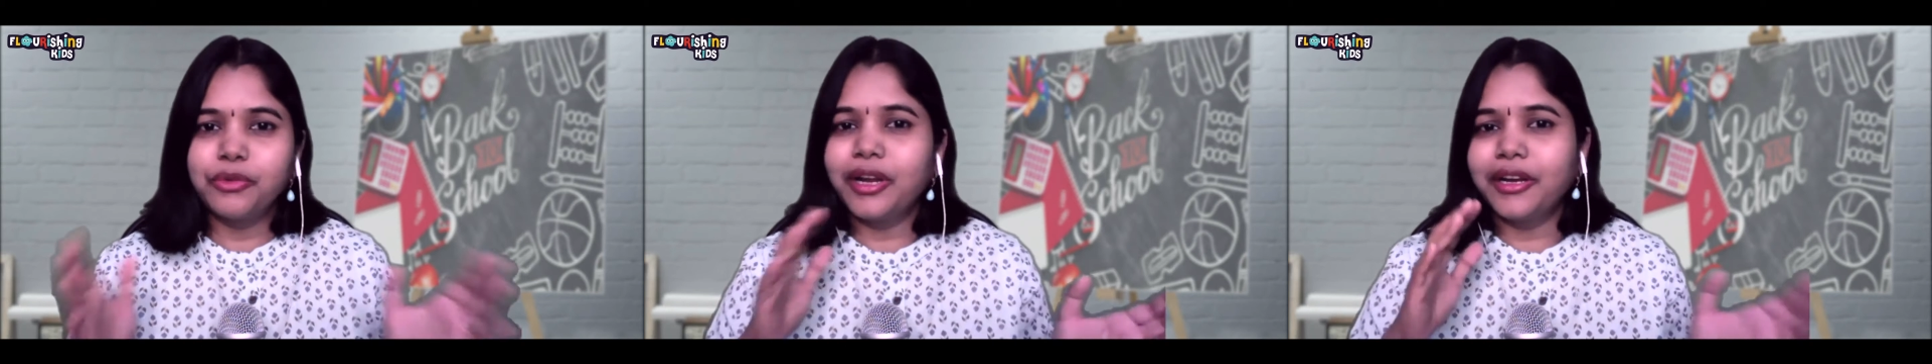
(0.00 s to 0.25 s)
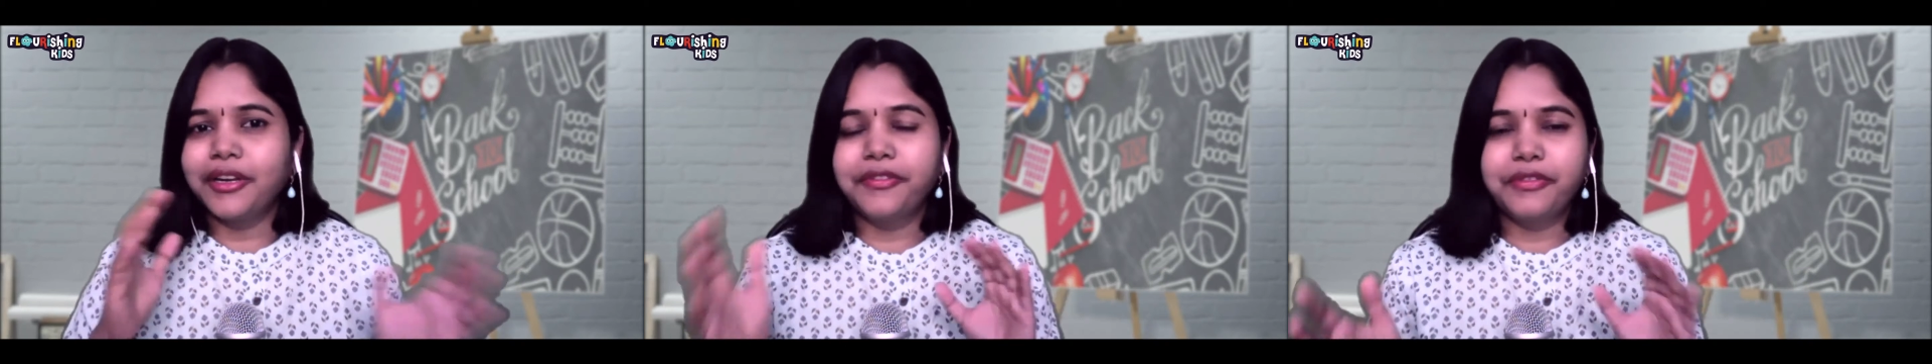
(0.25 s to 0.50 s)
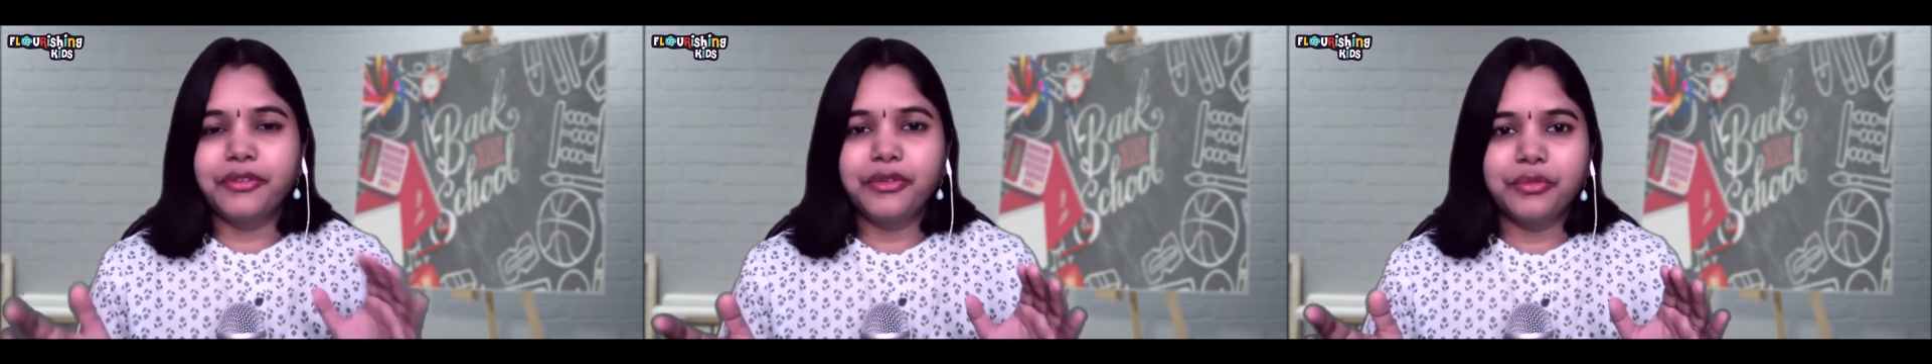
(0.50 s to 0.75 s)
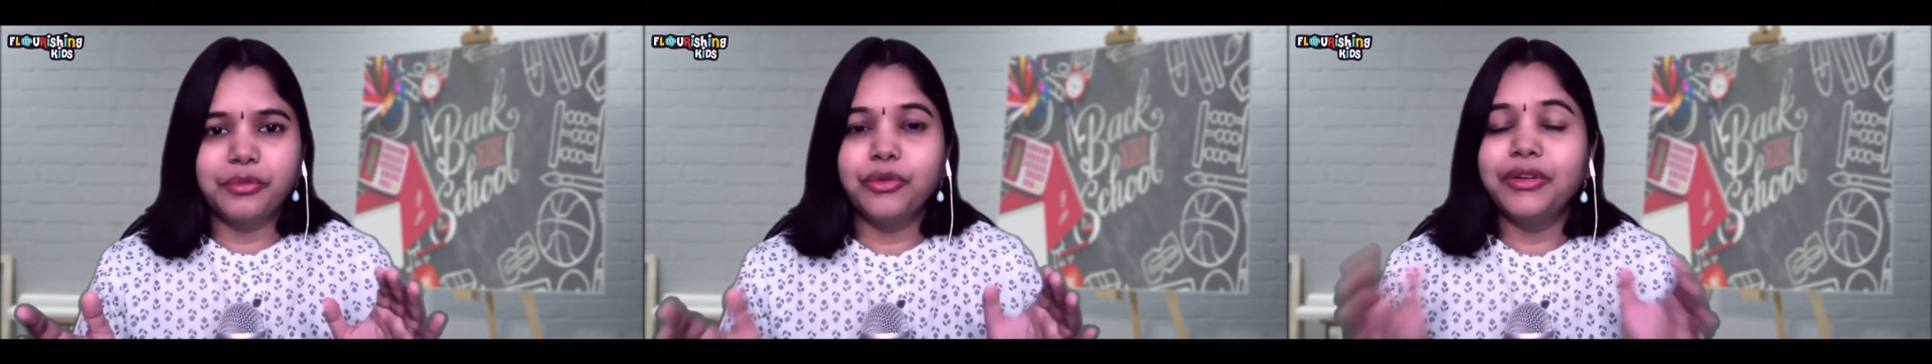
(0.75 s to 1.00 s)
and diffused
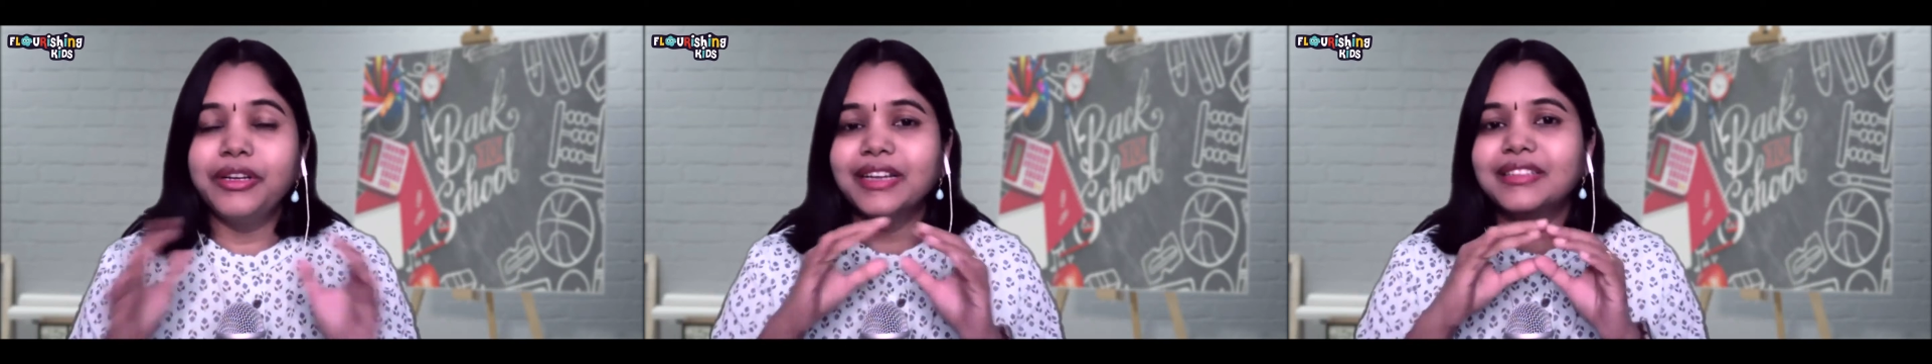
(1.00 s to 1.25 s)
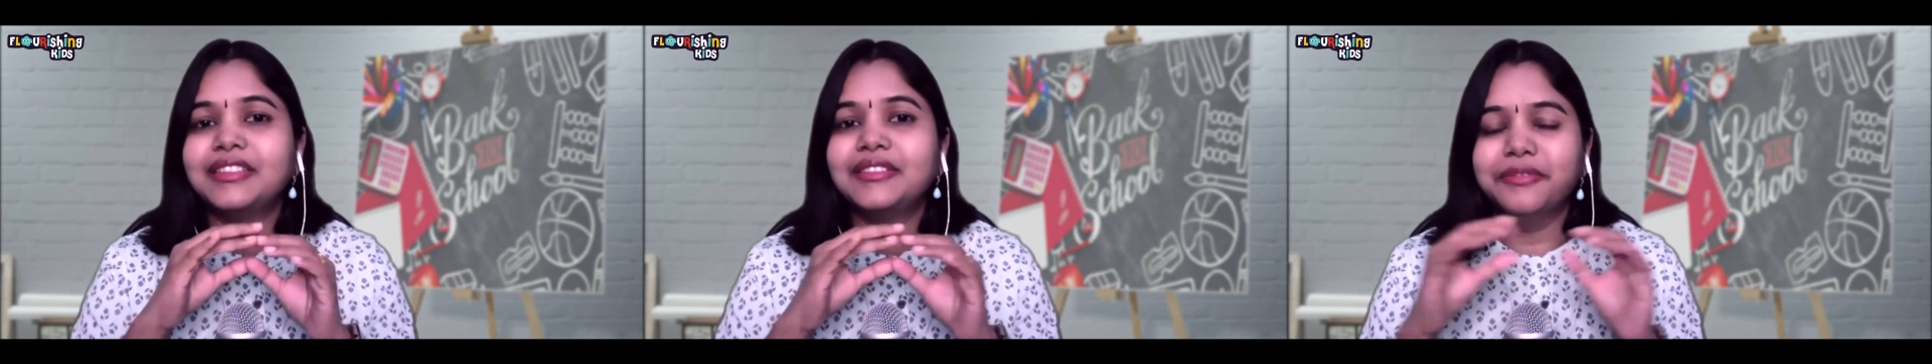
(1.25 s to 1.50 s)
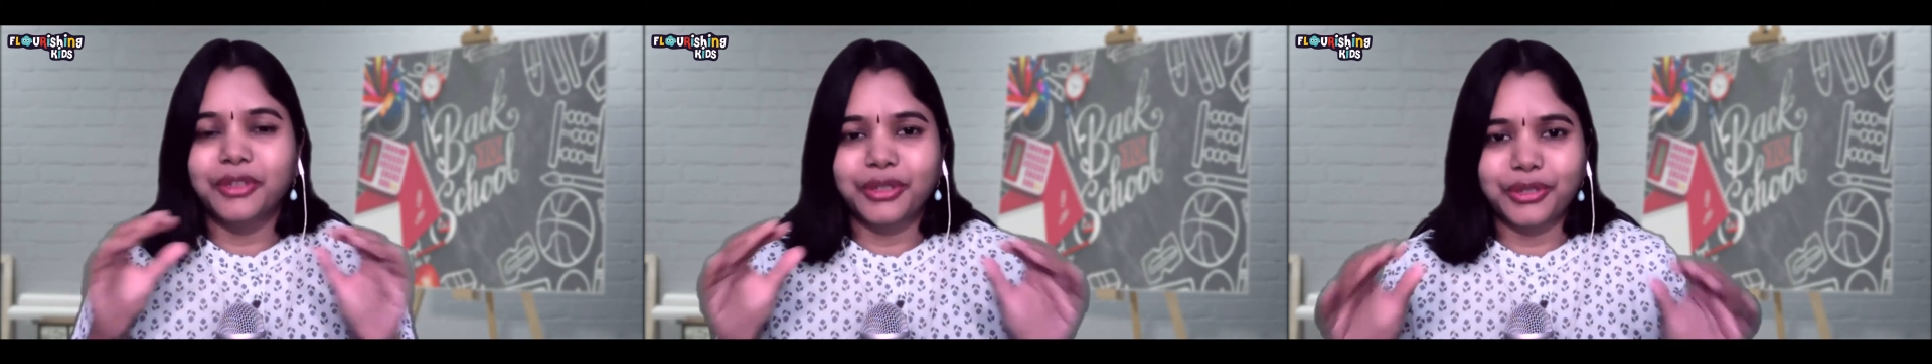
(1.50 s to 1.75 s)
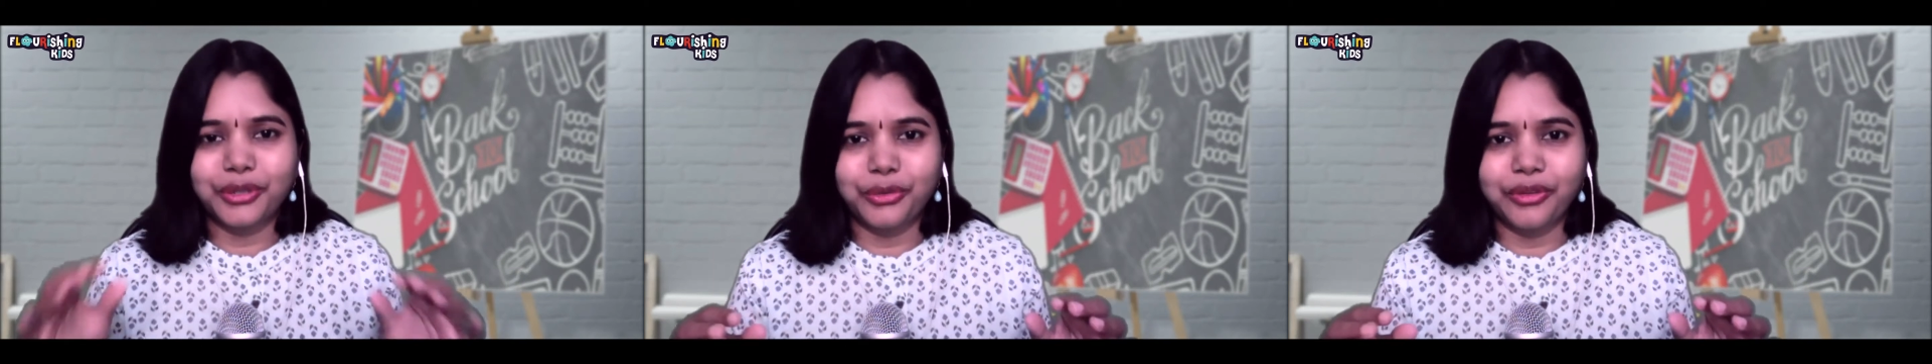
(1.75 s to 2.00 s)
mode doesn't work
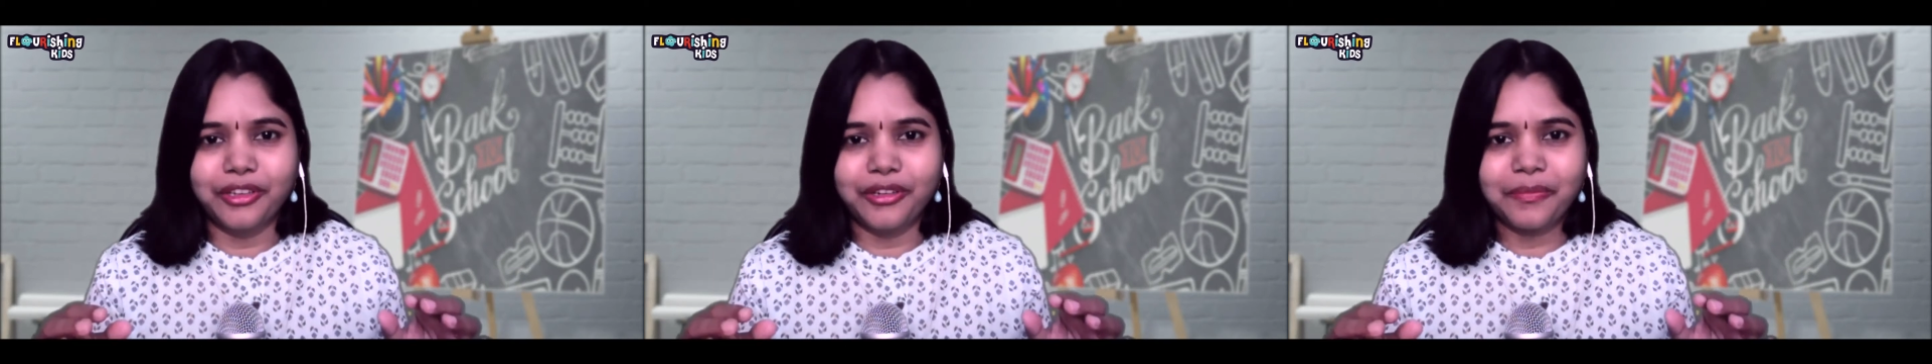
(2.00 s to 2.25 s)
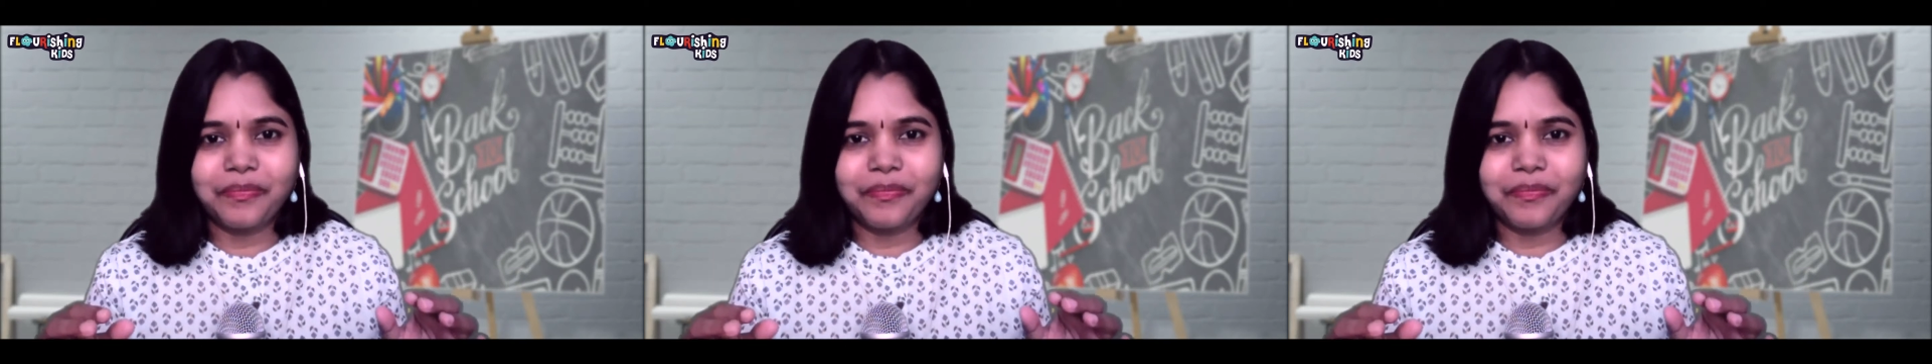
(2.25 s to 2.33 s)
together.